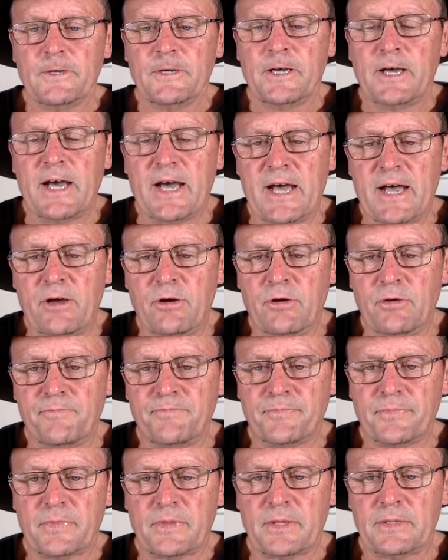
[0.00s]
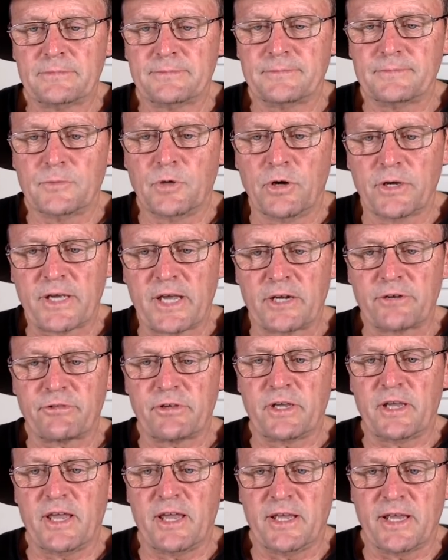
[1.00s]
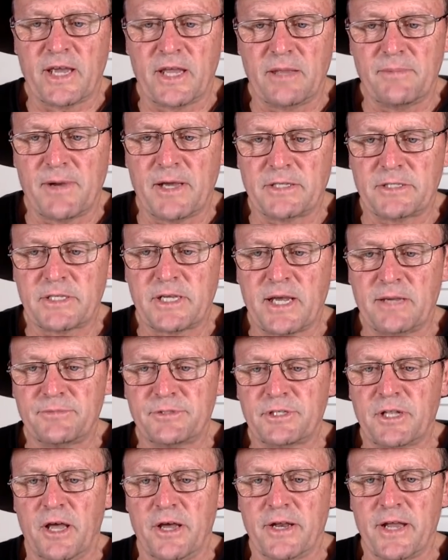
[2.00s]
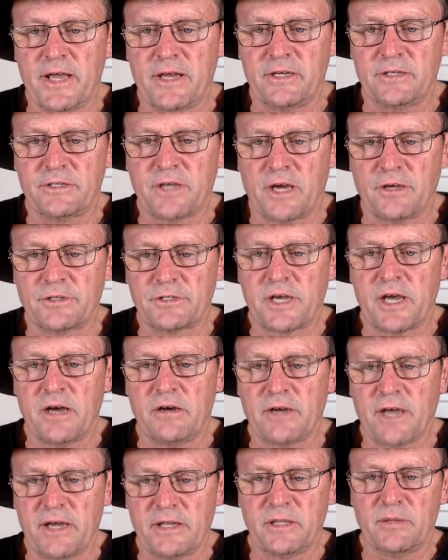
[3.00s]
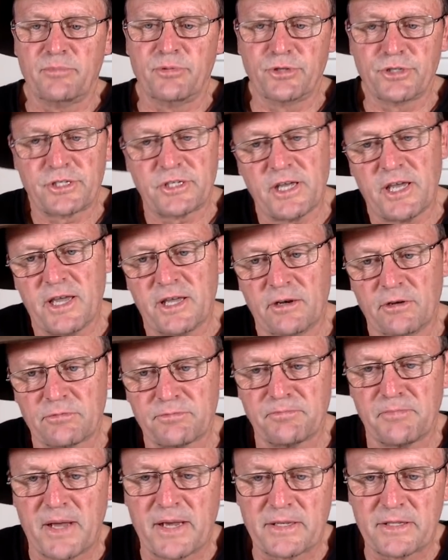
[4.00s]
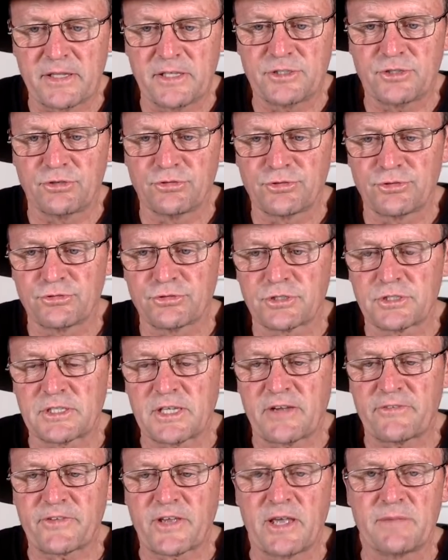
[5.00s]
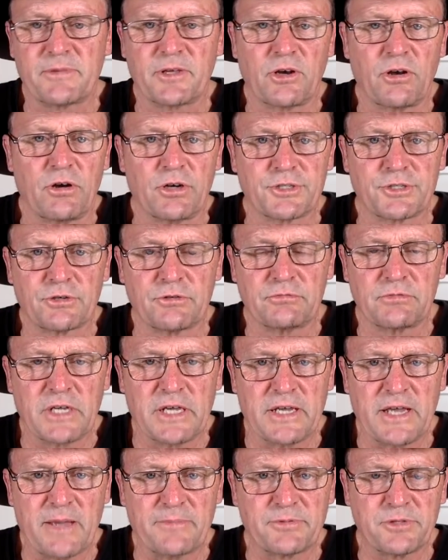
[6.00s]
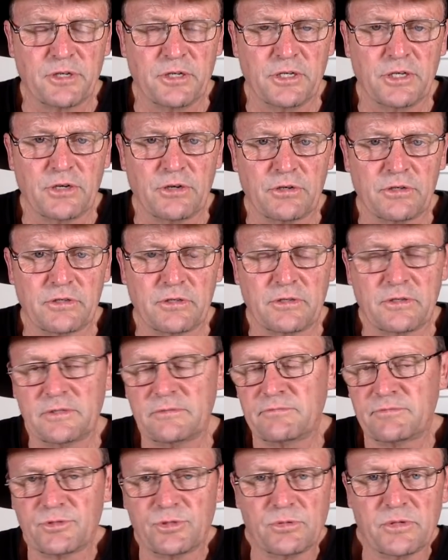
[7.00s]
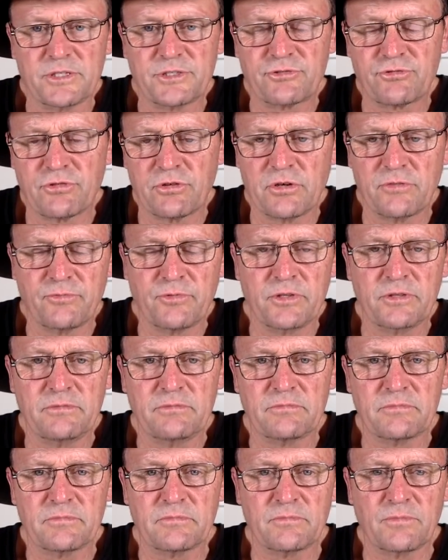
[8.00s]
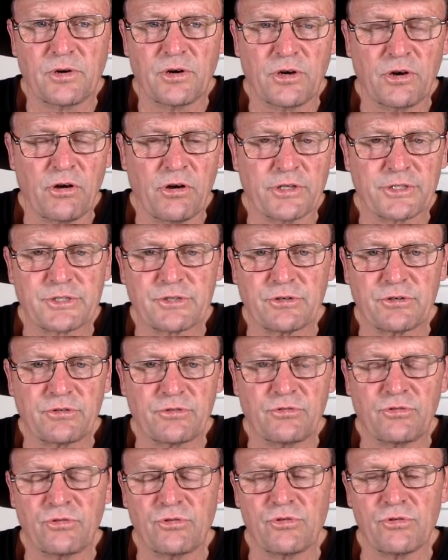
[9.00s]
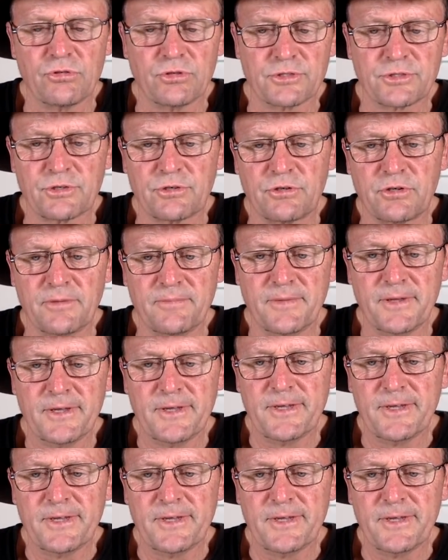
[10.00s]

Uh, Hi, country. How you going, mate? Um, slow down and don't tailgate the bush. Yeah, look, mate. There's all sorts of stuff. Keep your lights on. Yeah, absolutely. I, I always drive with my lights on all the time,